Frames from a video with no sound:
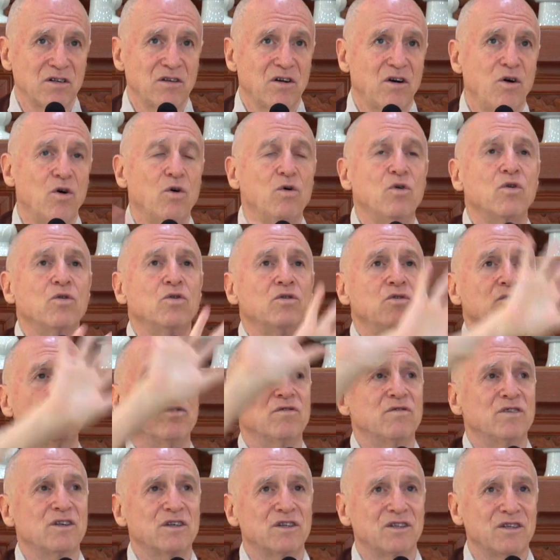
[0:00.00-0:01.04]
Whole
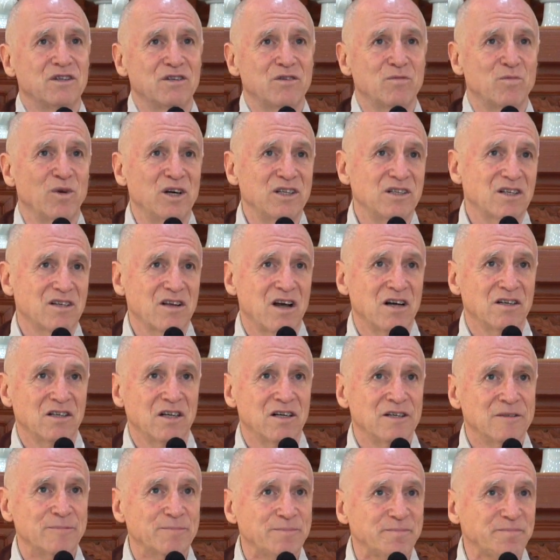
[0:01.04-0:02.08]
universe is my
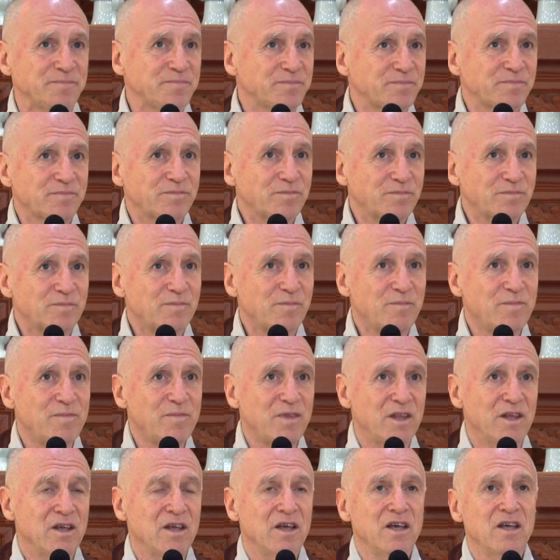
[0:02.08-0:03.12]
Sangha.
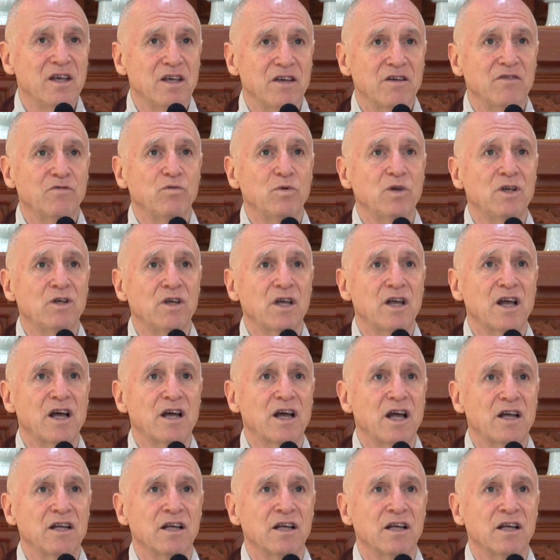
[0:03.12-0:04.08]
If we,